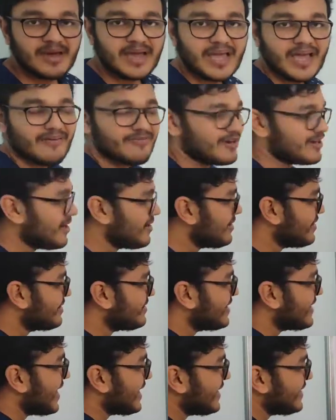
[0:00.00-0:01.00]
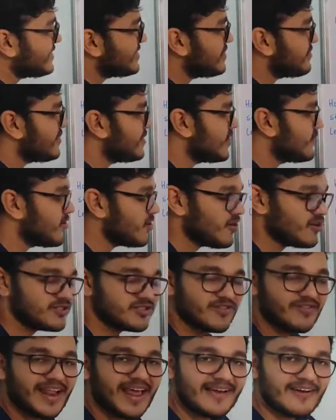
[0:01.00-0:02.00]
I have written the gynoecium here because
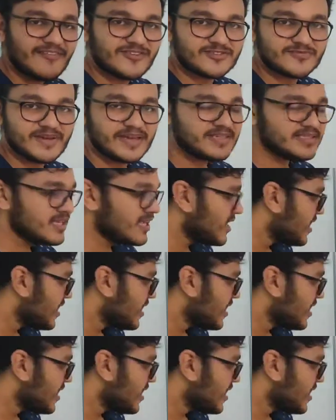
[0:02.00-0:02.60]
of lack of space.